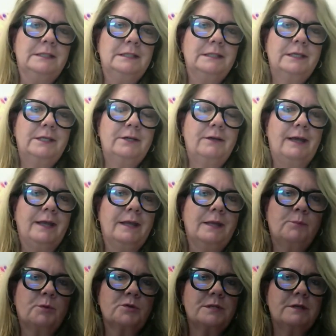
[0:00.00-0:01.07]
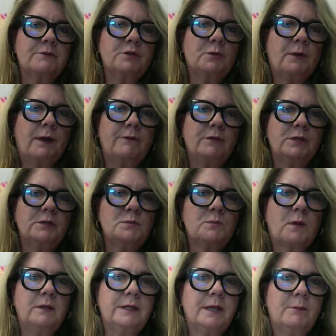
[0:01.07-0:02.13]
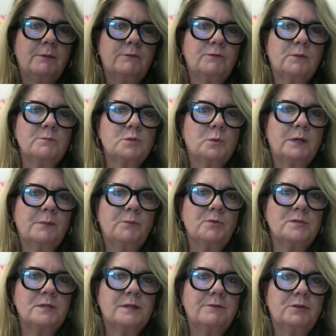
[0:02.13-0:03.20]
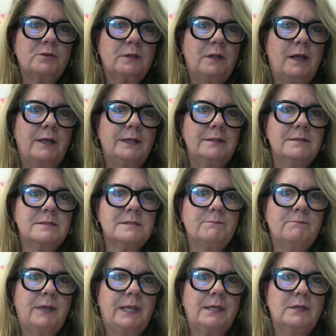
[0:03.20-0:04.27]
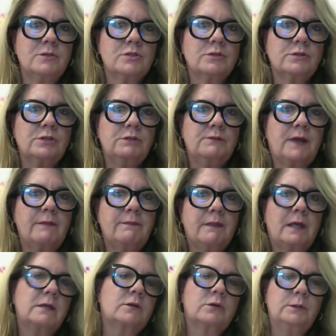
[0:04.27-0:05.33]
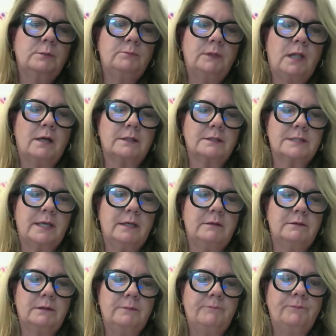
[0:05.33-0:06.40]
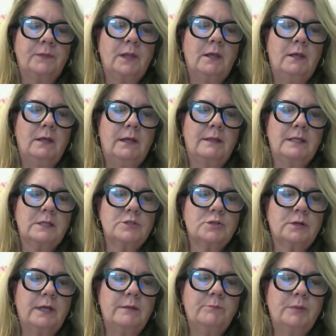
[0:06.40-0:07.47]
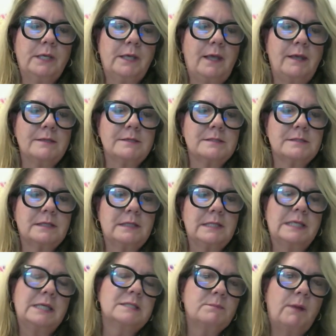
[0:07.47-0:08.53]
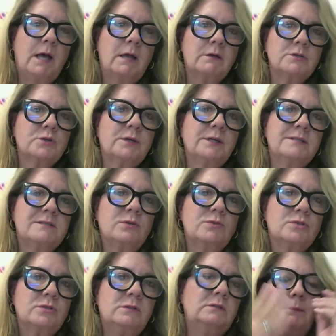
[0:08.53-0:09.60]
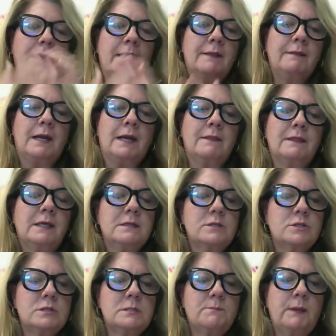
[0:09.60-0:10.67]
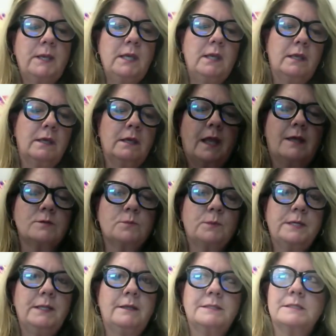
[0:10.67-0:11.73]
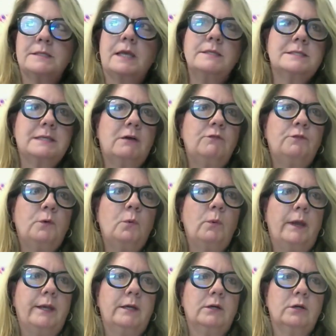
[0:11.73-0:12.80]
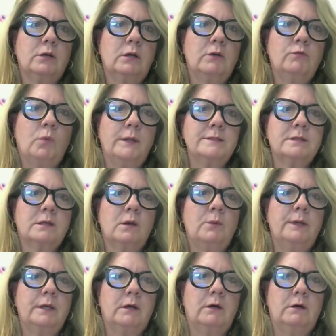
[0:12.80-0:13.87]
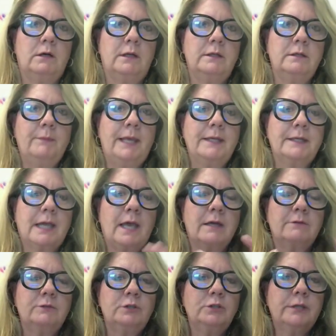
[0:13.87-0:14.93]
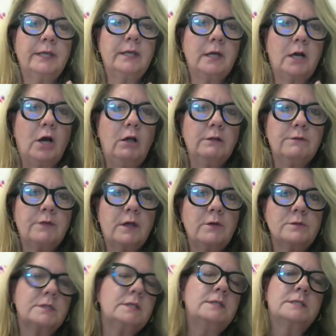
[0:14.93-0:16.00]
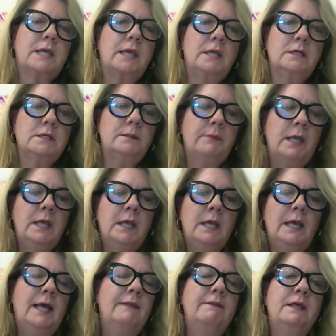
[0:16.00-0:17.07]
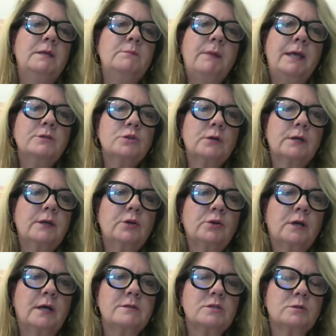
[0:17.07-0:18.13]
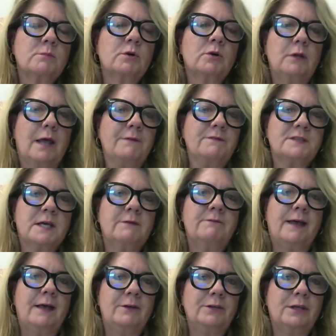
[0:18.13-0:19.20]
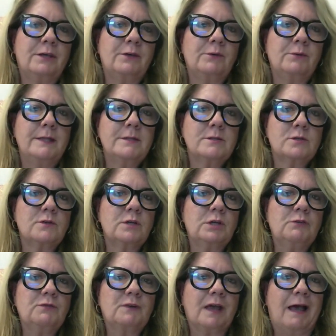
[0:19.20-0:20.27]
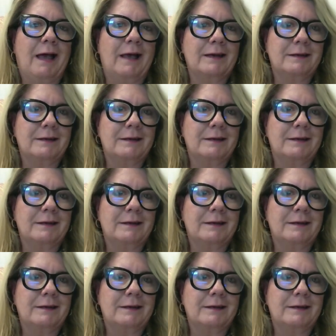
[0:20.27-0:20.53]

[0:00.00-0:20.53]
80% of your revenue is probably coming from 20% of your clients, making sure you've got that group locked down. I think it's your NPS. I think it's monitoring social. And then I think it's just being, as we like to say, self-aware of what's going on, and kind of looking at all of those in tandem, and then measuring your customer lifetime value so that you've got